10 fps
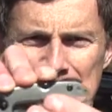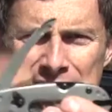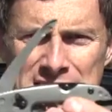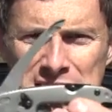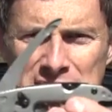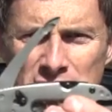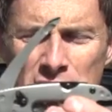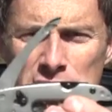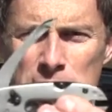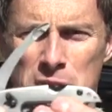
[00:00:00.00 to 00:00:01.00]
it's
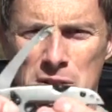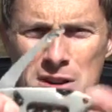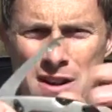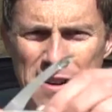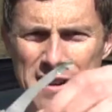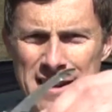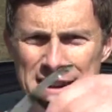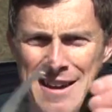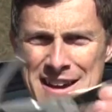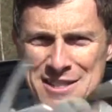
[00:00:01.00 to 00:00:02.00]
desirable,
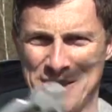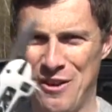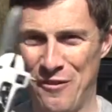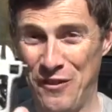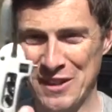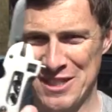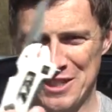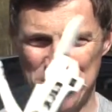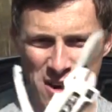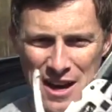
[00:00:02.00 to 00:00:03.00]
it's fun to
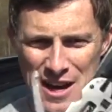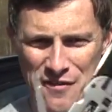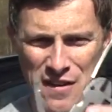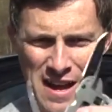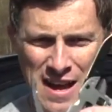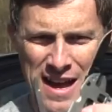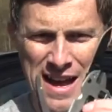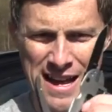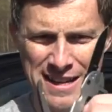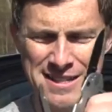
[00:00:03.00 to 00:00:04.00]
drive,
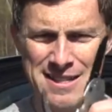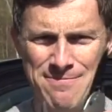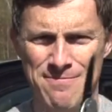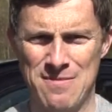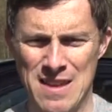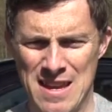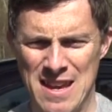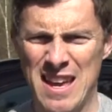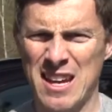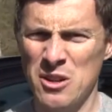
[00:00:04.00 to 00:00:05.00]
and
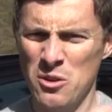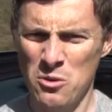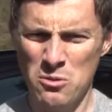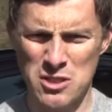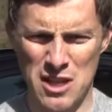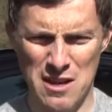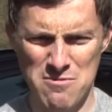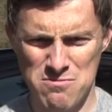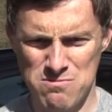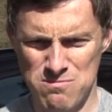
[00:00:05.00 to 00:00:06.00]
it can also
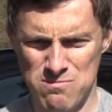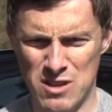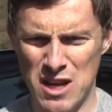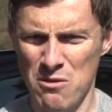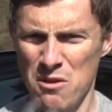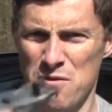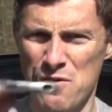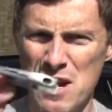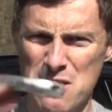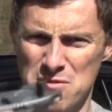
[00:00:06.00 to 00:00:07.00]
go
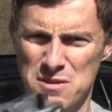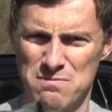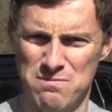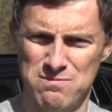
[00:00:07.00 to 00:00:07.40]
off-road.